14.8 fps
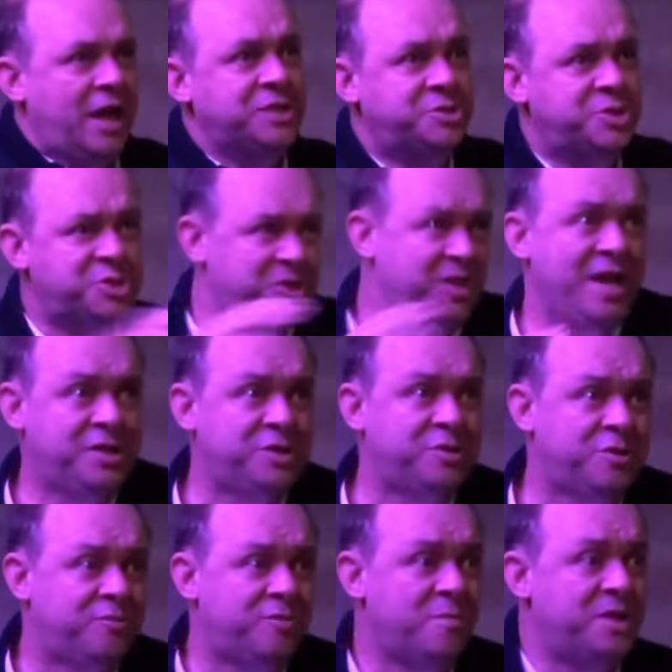as
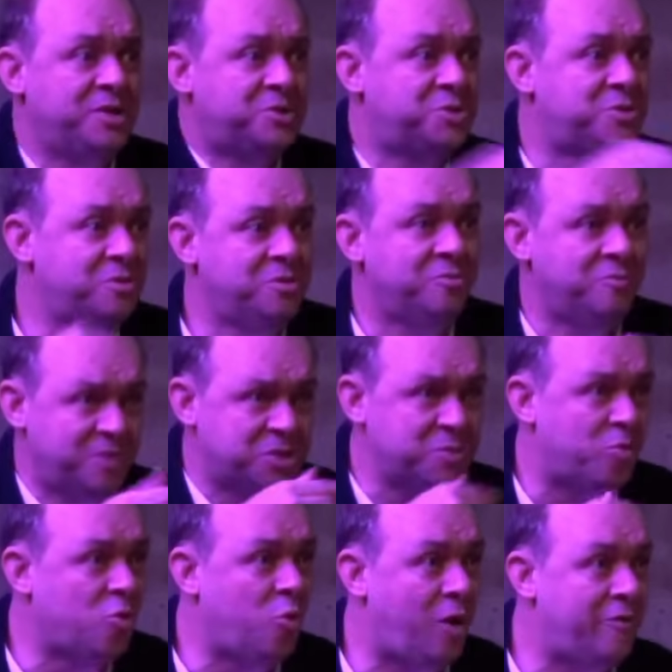distinct from its
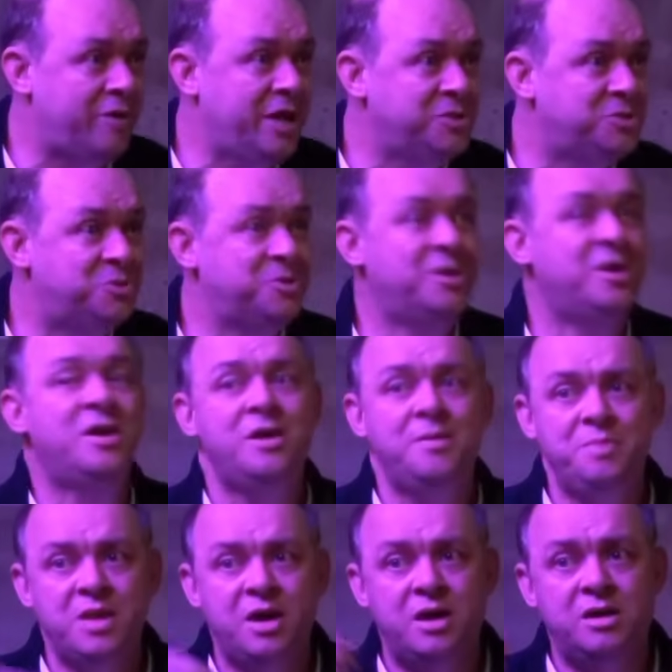visible qualities
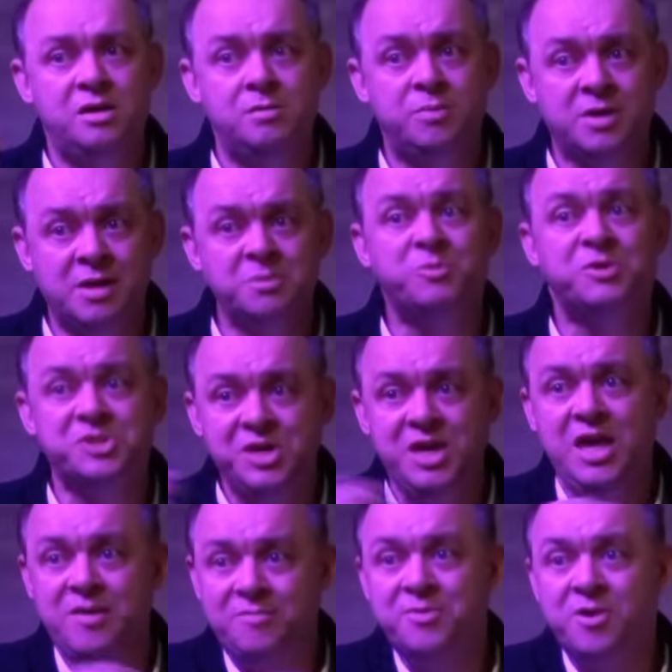uh, becomes what's
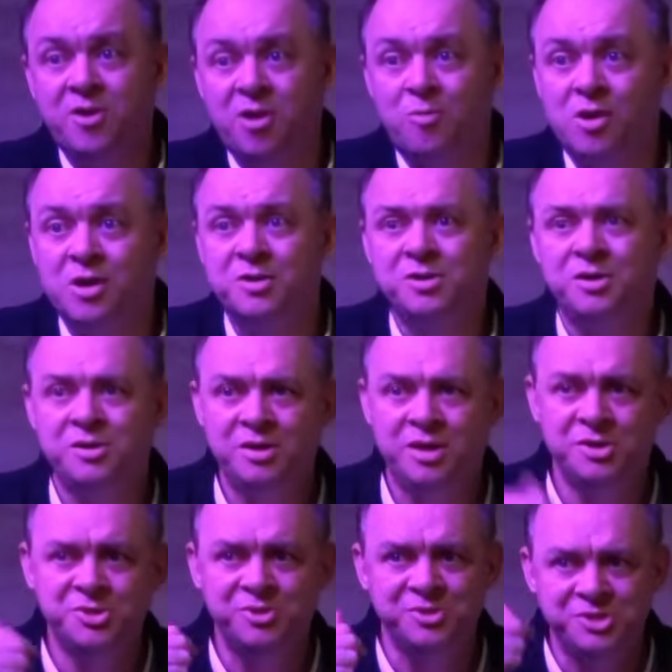key for the artwork.
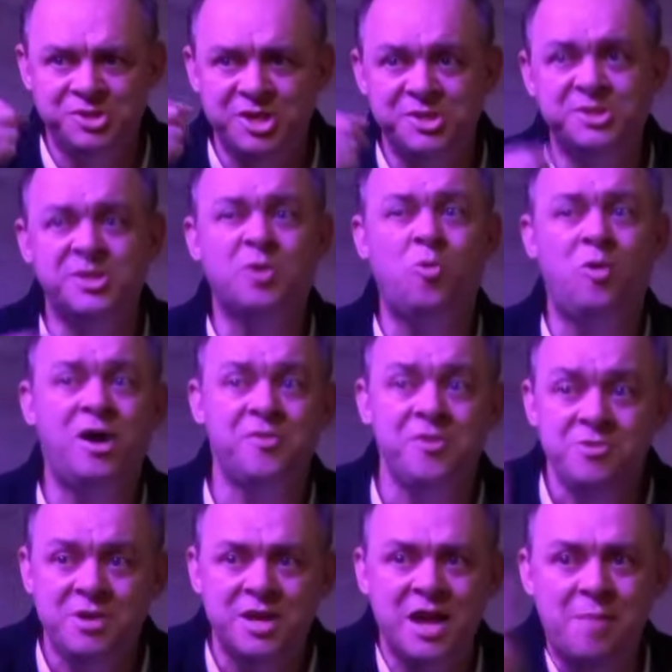A certain je ne sais quoi
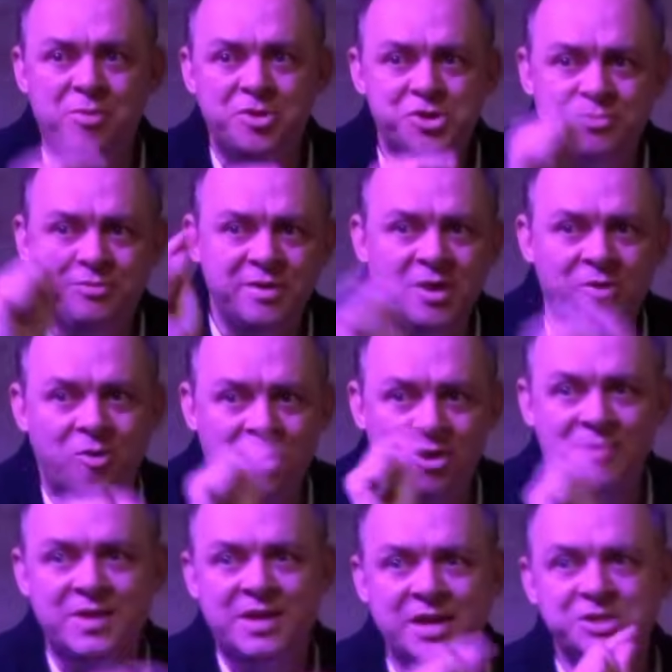that you cannot put your finger on
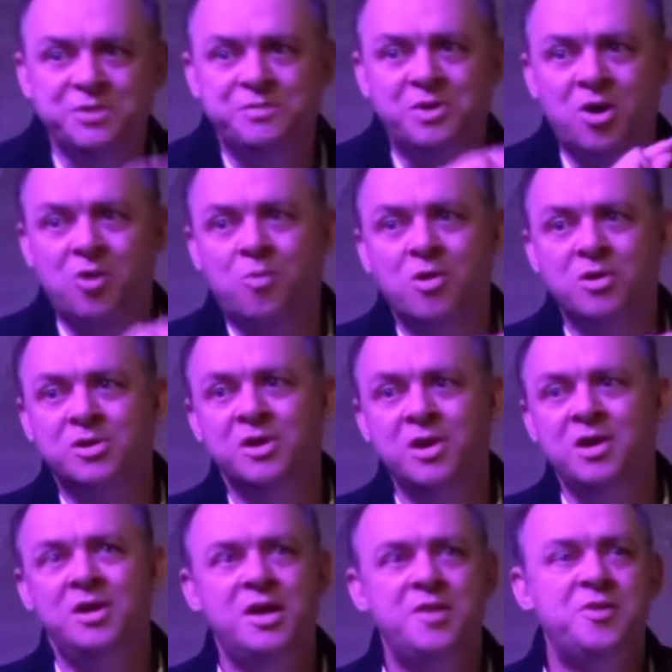in the case of an artwork.
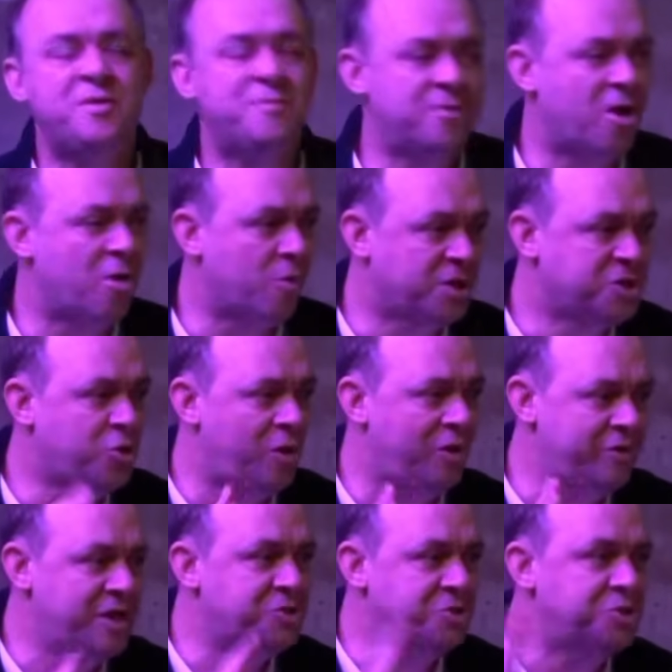And that if an artwork's
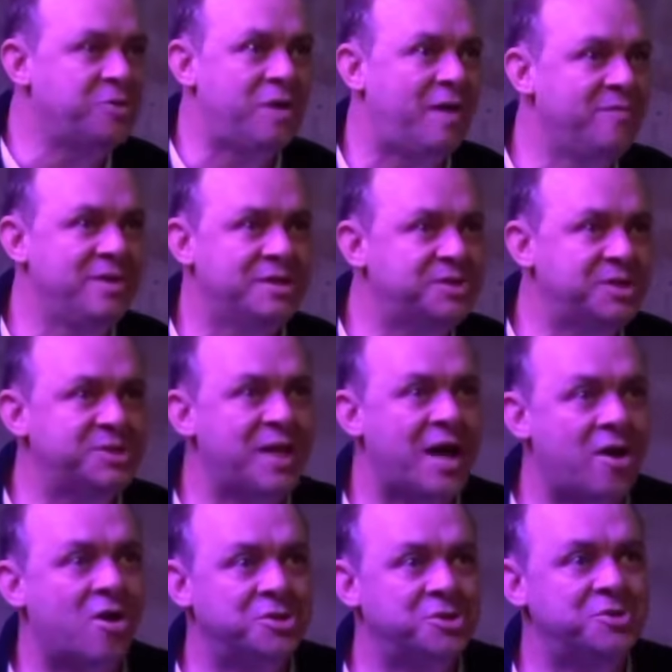qualities are too obvious, it's
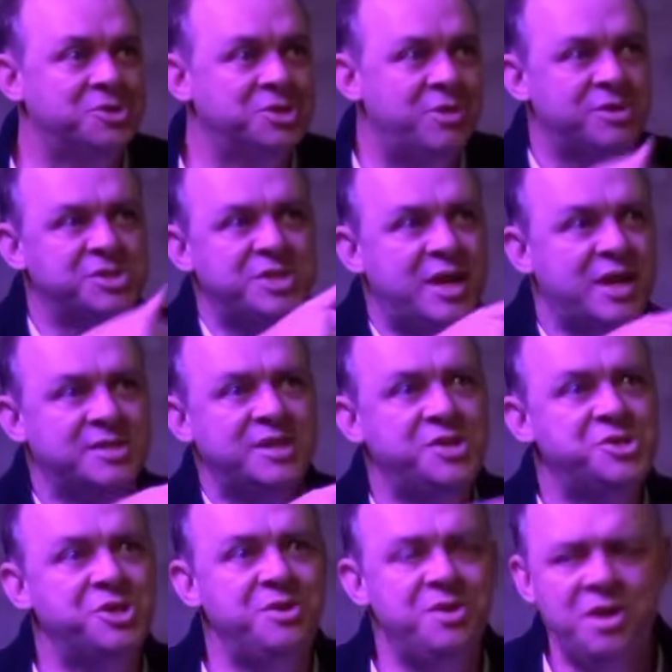not art. There's no aesthetic
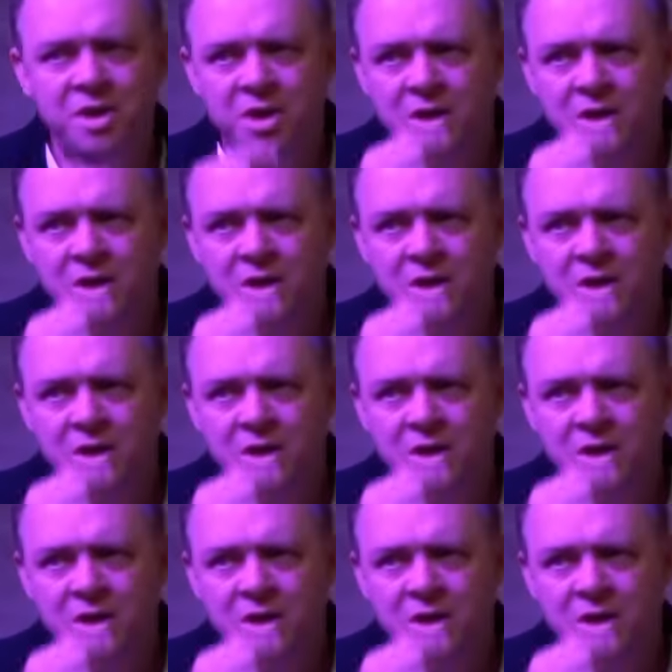tension.